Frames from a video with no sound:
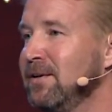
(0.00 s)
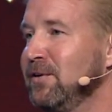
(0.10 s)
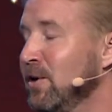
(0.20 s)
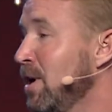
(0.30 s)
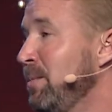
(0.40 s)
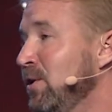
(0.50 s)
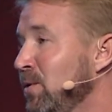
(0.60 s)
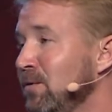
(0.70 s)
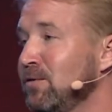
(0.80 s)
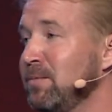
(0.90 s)
You're going to be
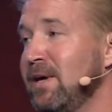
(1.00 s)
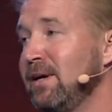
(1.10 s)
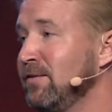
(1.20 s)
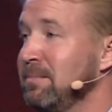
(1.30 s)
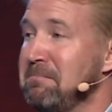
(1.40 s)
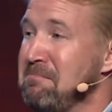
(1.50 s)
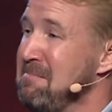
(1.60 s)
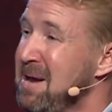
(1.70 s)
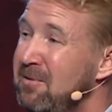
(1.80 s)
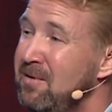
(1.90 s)
doing some things that
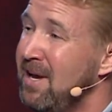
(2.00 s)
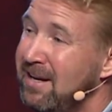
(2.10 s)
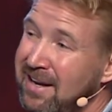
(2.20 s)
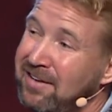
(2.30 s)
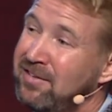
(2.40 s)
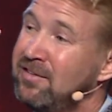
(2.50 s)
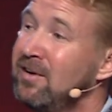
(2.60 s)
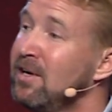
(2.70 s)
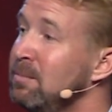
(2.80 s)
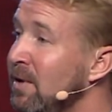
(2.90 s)
maybe you hadn't
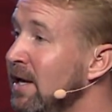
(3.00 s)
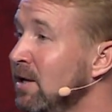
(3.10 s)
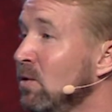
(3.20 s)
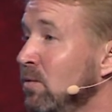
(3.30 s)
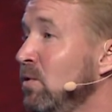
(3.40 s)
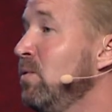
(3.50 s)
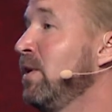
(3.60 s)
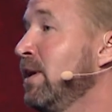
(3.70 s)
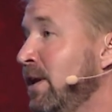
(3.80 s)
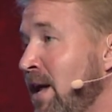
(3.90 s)
necessarily planned on doing
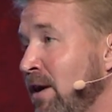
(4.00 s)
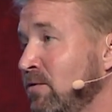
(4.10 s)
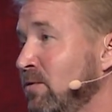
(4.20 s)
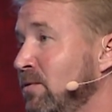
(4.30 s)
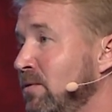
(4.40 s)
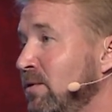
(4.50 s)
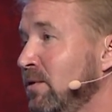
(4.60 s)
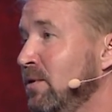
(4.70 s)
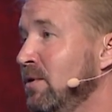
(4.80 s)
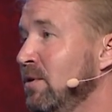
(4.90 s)
in the natural.
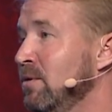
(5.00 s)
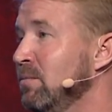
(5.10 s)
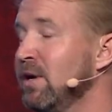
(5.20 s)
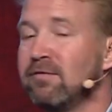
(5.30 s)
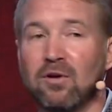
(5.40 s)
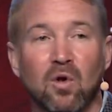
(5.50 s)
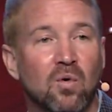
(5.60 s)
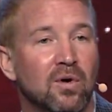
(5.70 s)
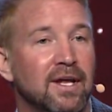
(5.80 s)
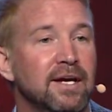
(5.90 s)
But if the
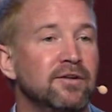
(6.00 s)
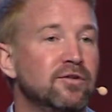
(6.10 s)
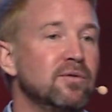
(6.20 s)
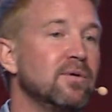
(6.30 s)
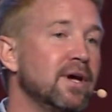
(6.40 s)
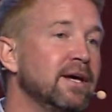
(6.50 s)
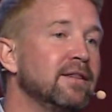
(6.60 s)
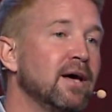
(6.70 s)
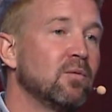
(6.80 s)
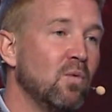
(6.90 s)
Lord leads you in
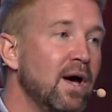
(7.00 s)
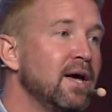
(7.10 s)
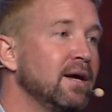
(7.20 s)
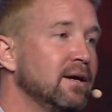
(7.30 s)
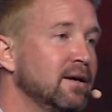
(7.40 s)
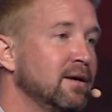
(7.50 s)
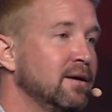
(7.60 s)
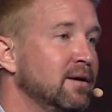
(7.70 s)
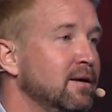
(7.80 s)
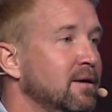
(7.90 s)
that way,
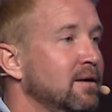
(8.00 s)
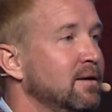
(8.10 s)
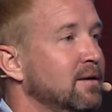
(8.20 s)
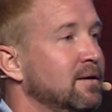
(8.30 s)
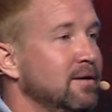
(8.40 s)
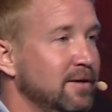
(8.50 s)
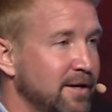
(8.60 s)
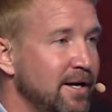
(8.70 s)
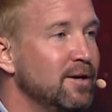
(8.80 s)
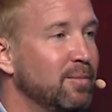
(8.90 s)
you
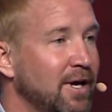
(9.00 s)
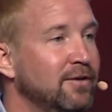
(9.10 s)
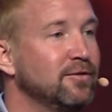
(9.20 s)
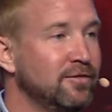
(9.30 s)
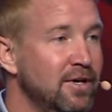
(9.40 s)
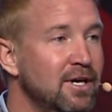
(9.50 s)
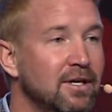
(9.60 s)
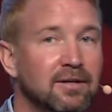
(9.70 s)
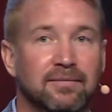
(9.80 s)
need to plant your seed.